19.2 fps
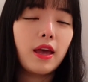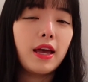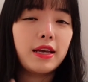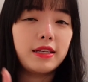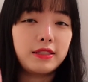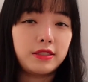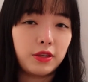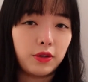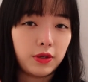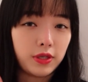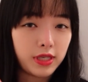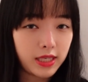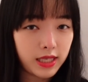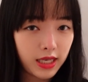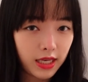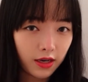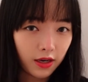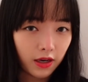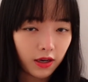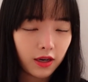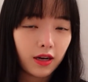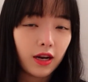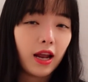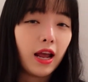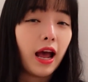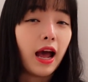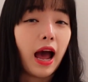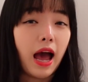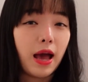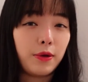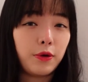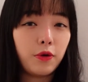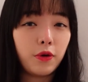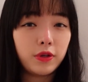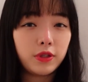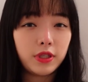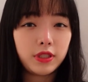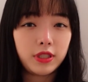So here, I'm
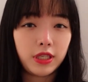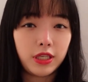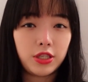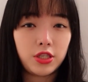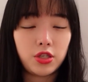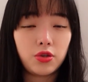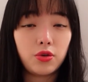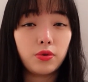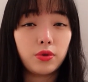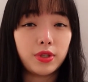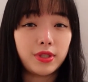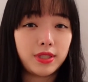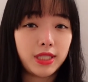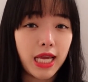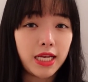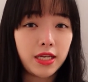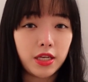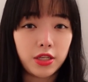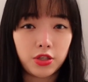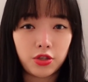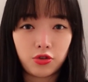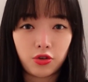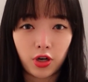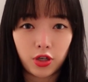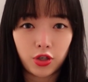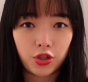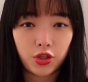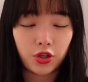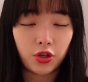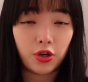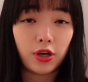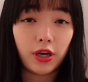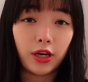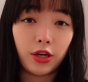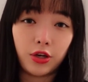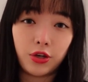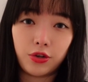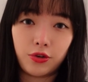going to teach you the sentence structure
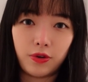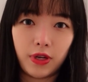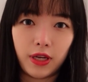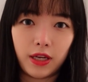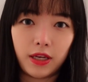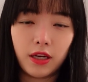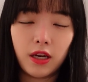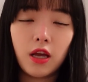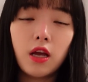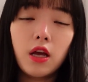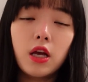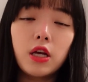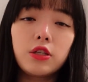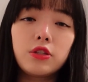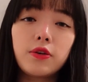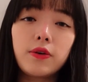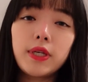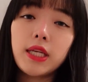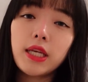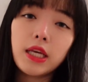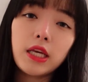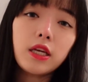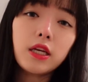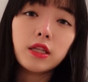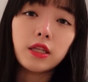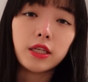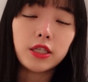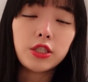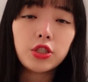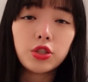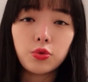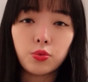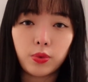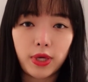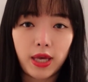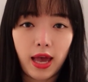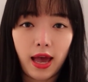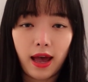in Korean. So in English,
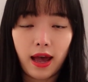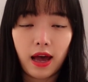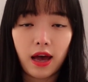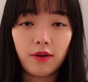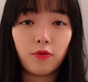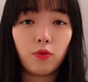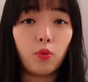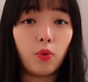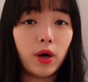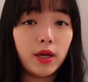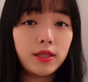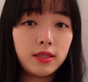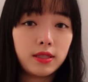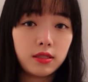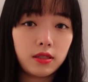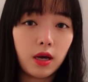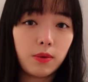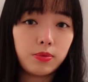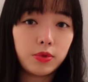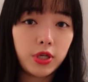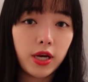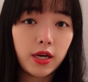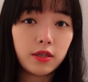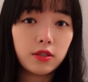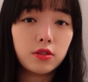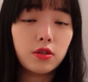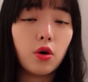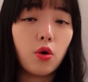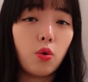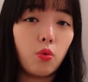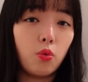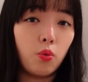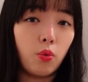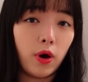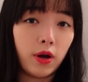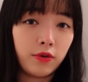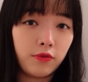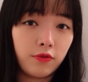we have one subject,
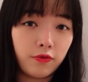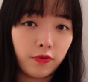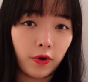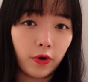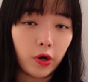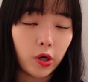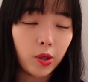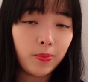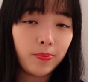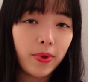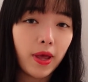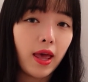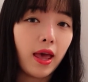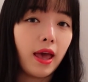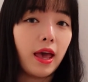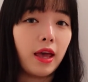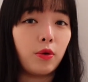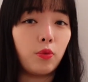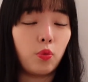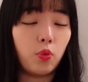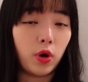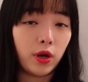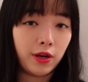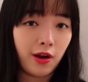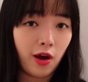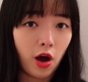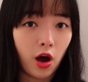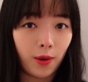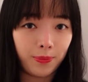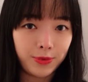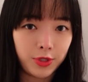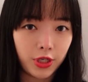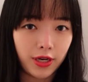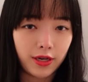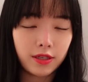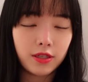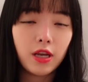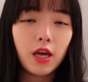one verb, and one
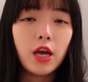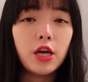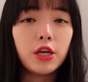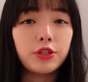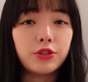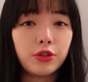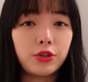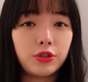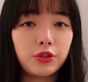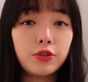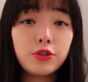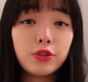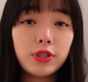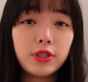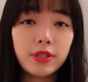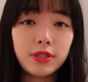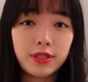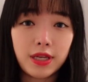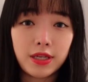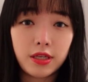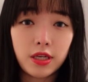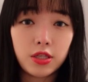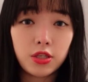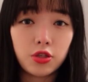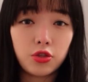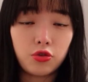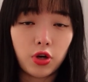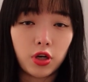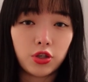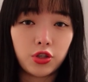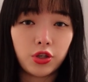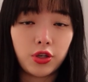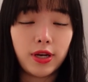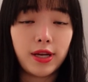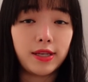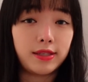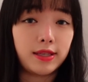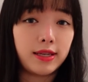object. So usually the sentence structure
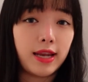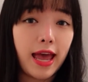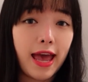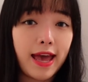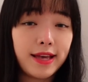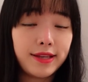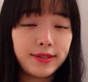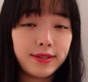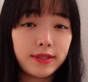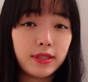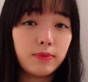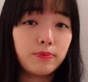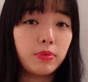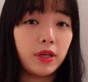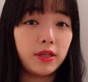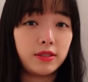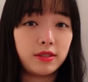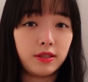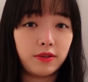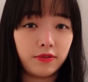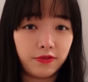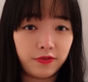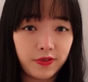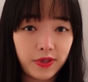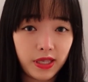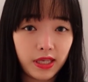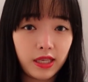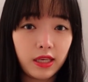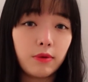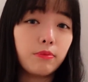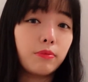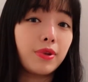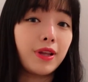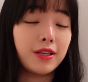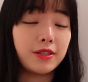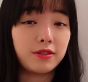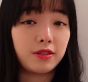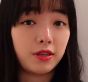is an S plus a V
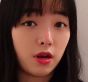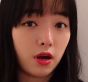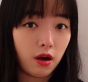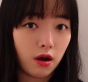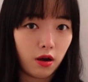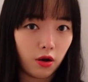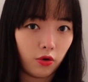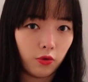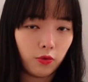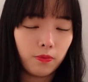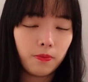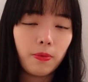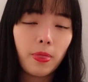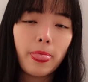plus an O.